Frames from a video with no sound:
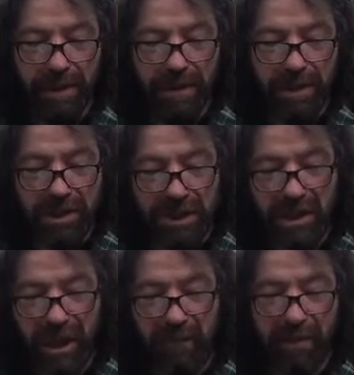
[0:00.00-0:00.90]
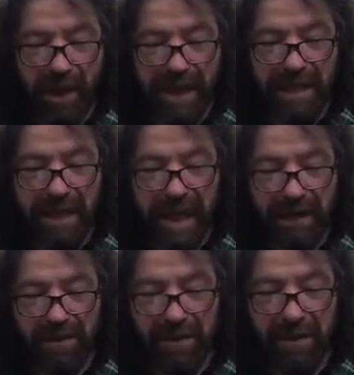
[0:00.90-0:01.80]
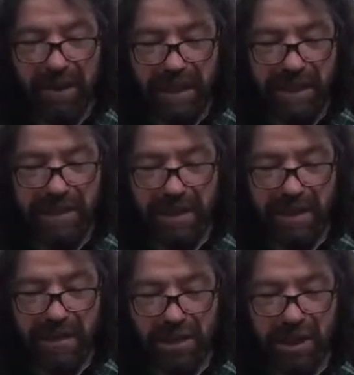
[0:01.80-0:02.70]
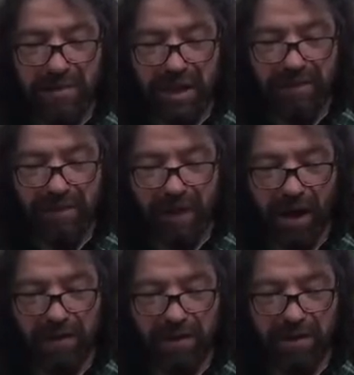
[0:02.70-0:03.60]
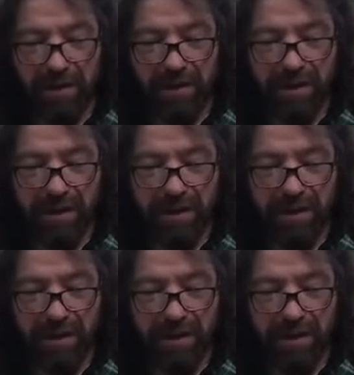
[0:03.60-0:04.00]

She said, I would like to gather the gleanings into sheaves after the harvesters.